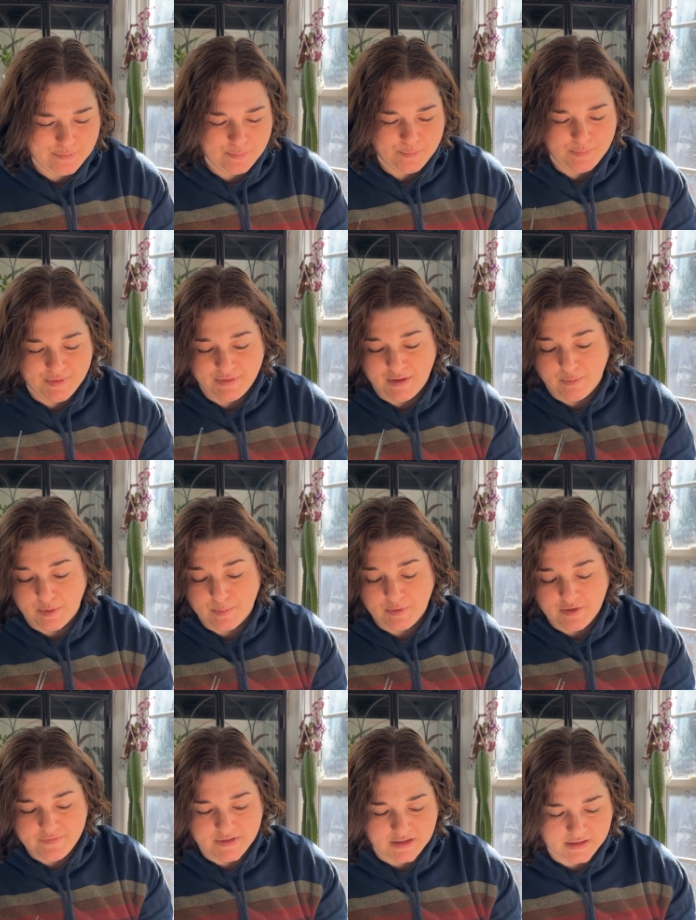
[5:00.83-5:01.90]
But they work
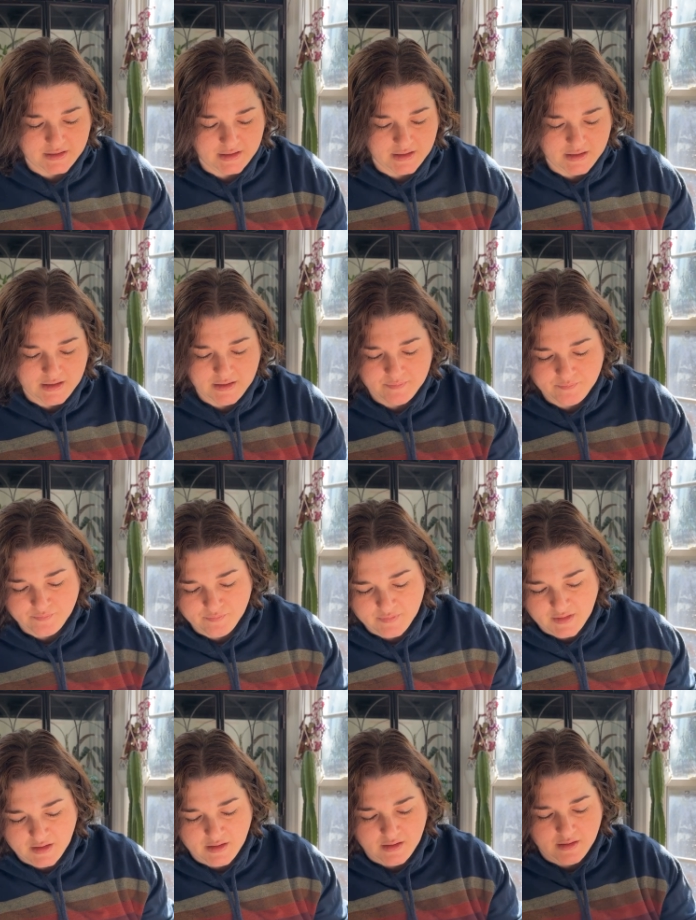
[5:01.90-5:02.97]
perfectly.
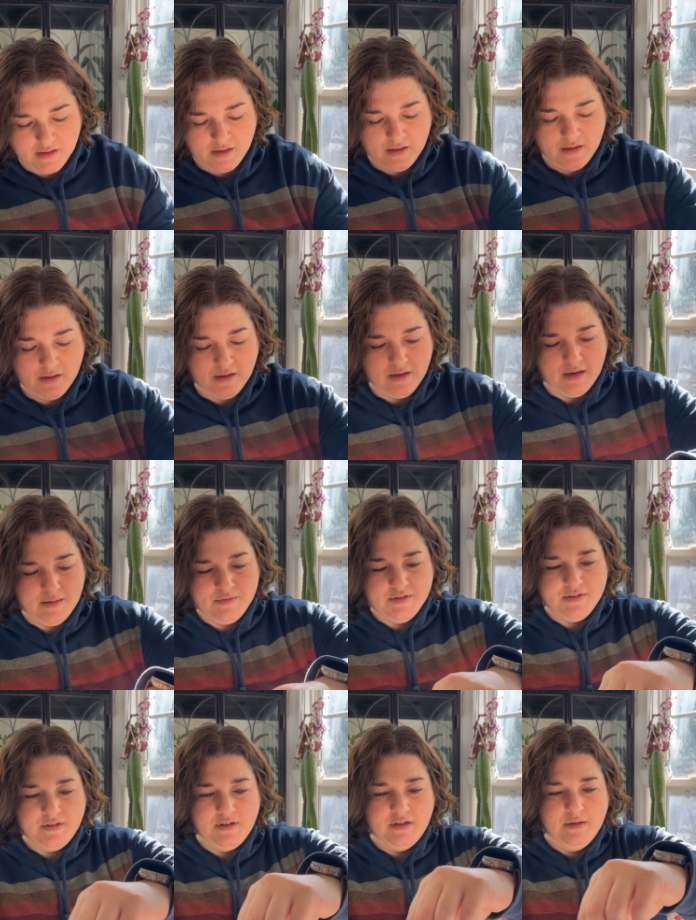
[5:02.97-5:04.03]
And I'm
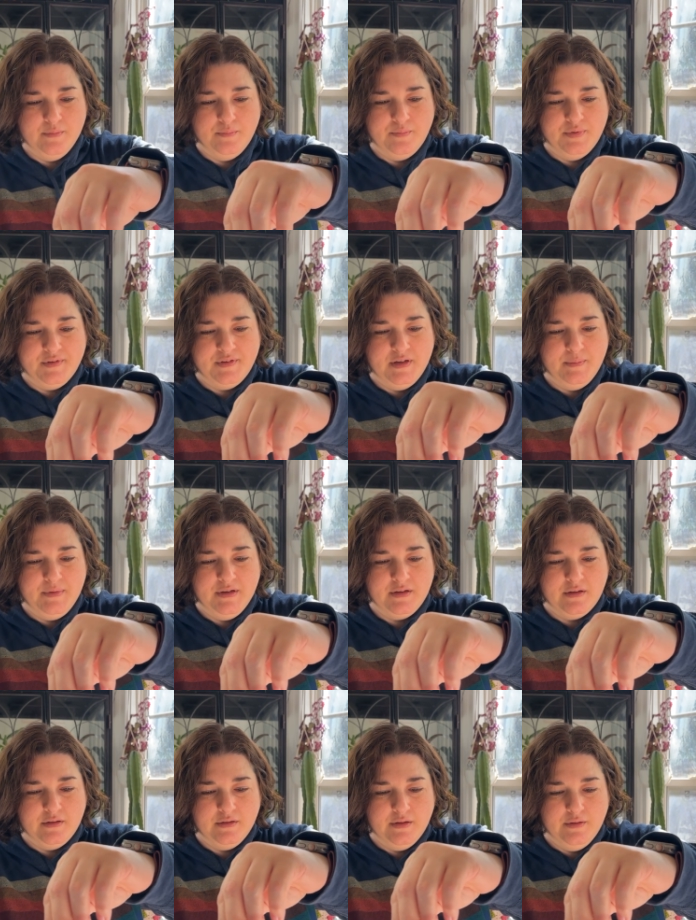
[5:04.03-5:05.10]
just going to snip
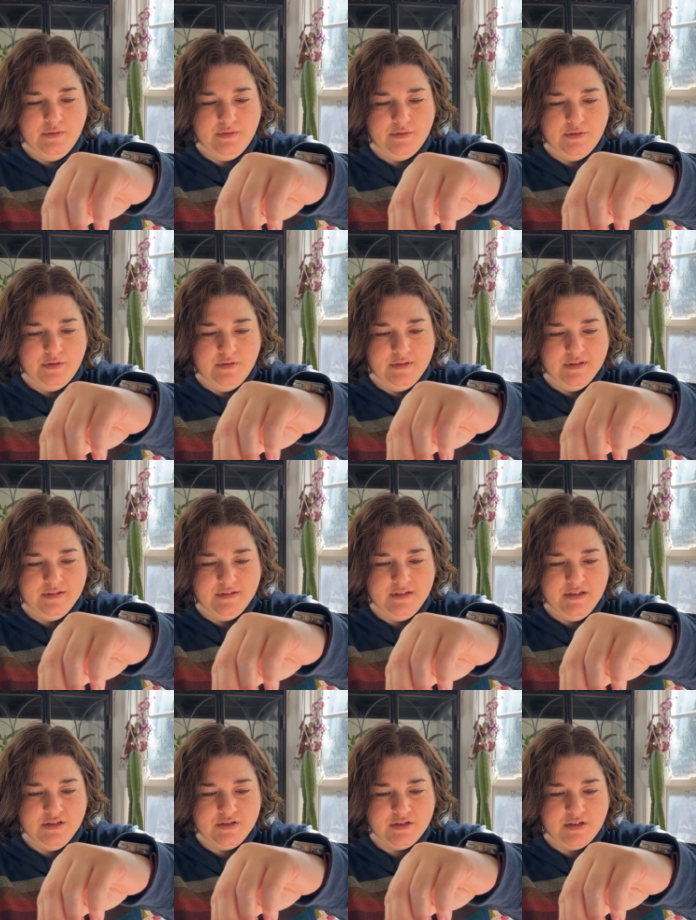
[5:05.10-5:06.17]
it close to the
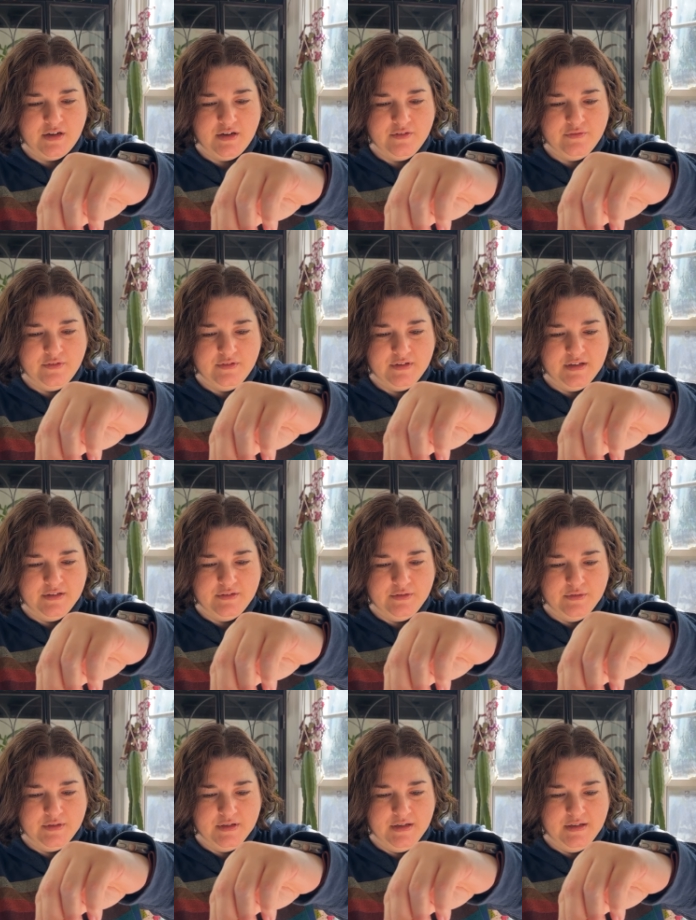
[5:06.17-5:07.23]
stitch, careful not
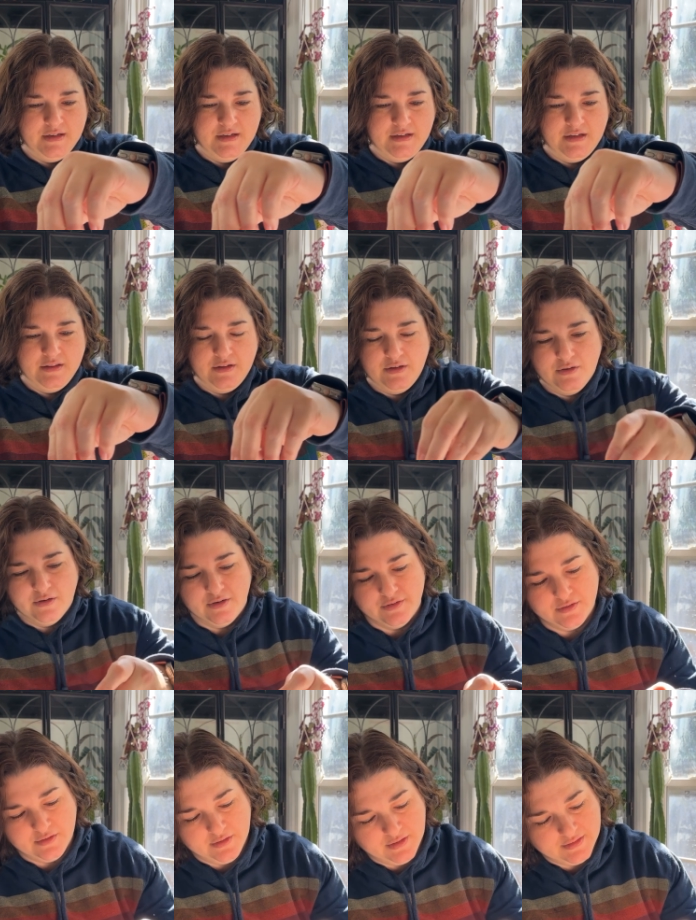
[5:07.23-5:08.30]
to cut any of the
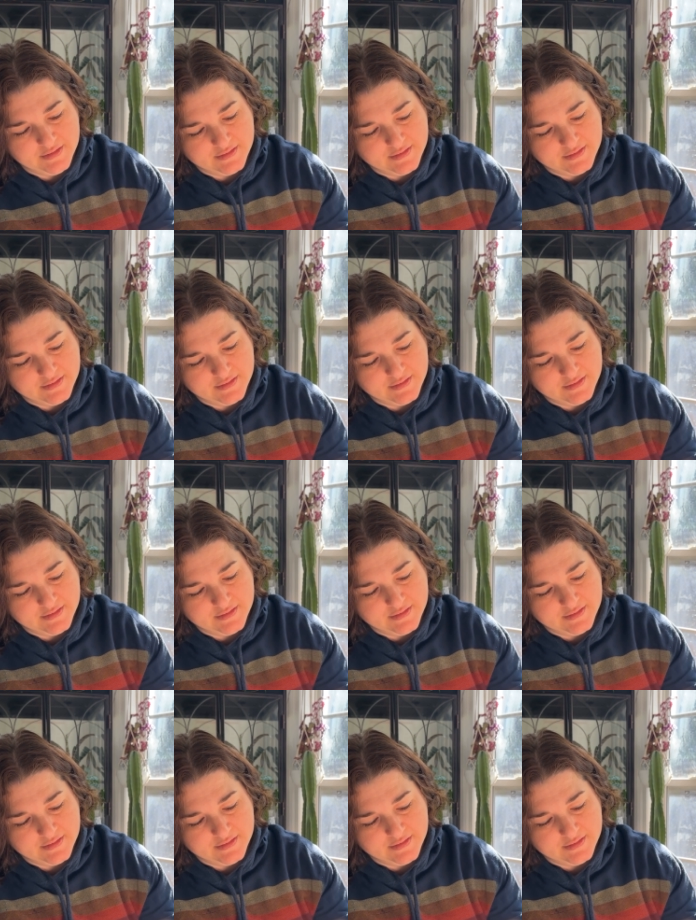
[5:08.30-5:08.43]
yarns on the